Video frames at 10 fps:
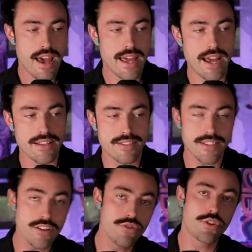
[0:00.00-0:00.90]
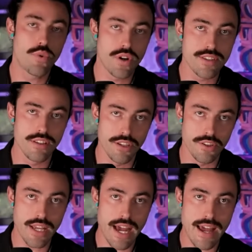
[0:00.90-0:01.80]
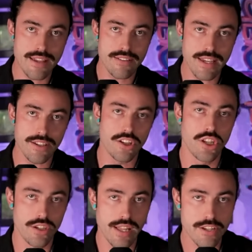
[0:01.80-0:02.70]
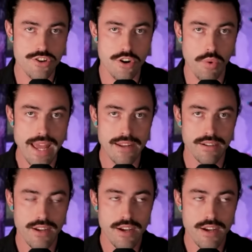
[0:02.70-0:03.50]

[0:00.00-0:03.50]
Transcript: and I skew towards the little guy, getting a little extra weight.